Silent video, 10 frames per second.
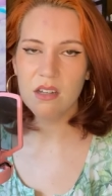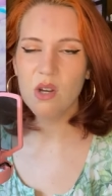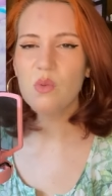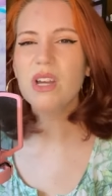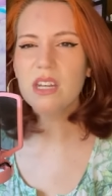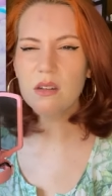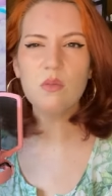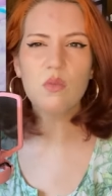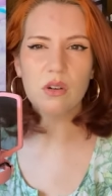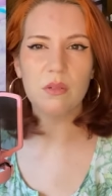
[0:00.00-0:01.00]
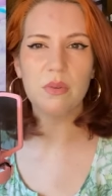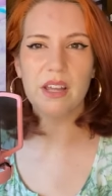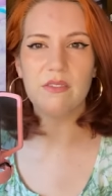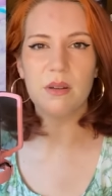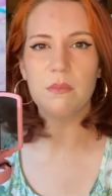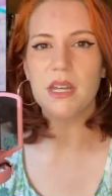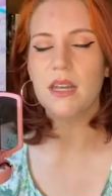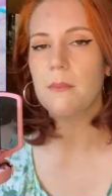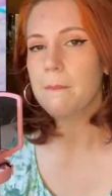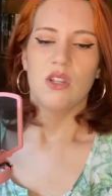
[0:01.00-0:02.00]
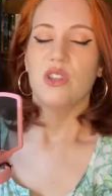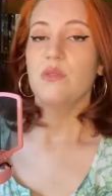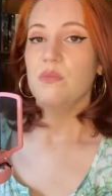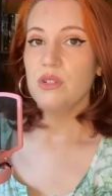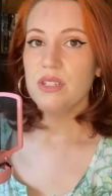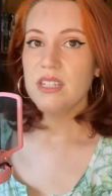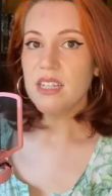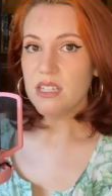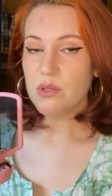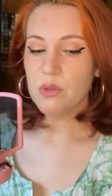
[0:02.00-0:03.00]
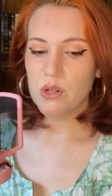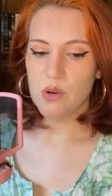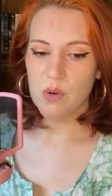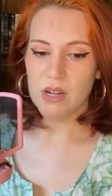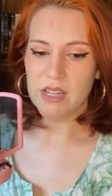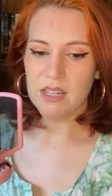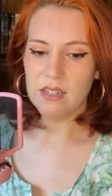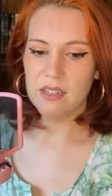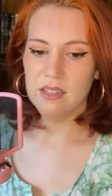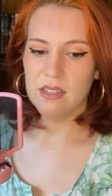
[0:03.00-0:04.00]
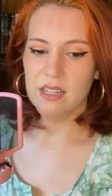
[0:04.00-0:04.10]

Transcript: we'll get into more into Plave in a minute. The music is recorded